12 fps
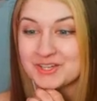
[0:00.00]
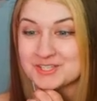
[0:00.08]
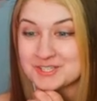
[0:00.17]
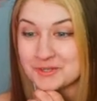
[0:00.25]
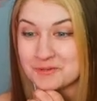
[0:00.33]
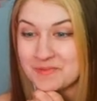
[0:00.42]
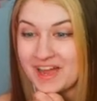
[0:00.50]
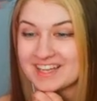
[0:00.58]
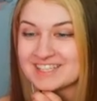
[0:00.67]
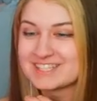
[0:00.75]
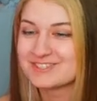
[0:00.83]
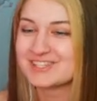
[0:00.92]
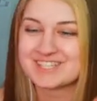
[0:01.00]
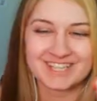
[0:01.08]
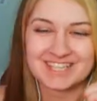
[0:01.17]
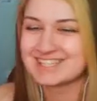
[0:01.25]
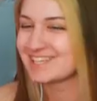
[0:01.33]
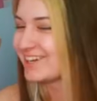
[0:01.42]
You're sold buying a Switch,
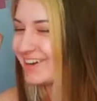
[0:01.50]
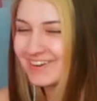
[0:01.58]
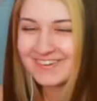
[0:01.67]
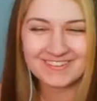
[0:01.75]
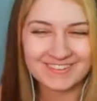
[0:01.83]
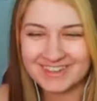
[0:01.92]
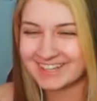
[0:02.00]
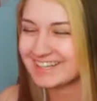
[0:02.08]
let's go!